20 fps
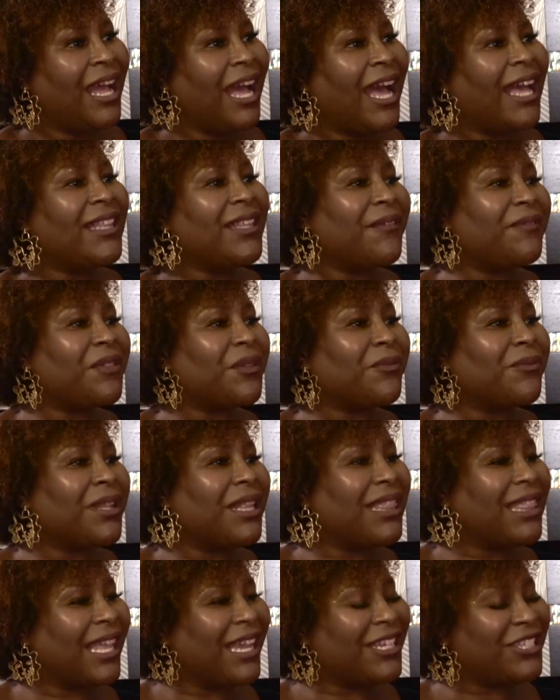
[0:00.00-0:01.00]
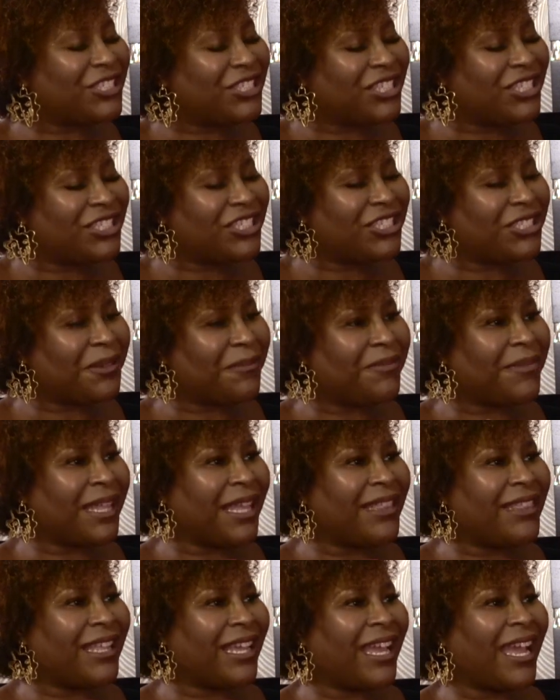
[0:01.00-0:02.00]
I love the relationship
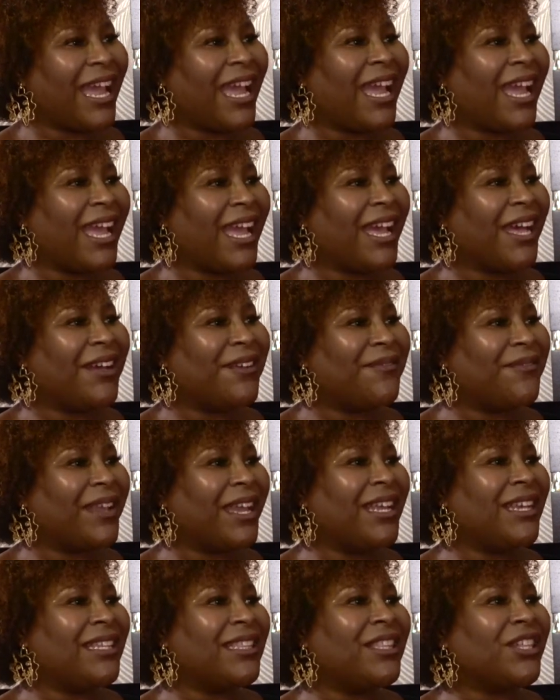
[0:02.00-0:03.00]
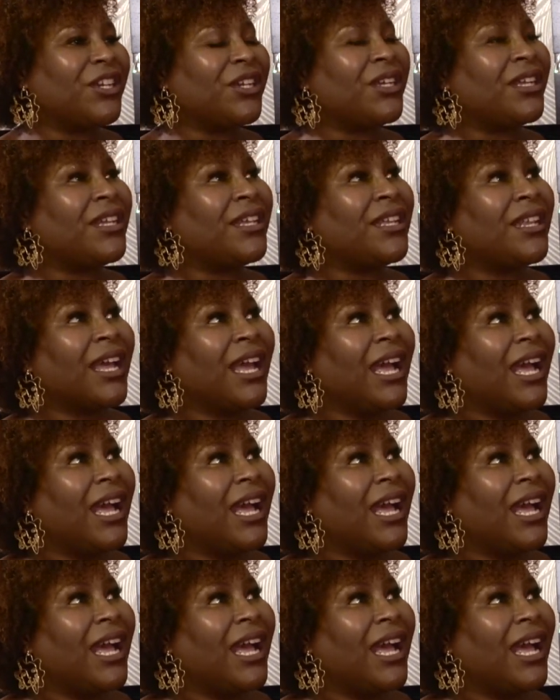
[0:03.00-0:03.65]
that they have. And the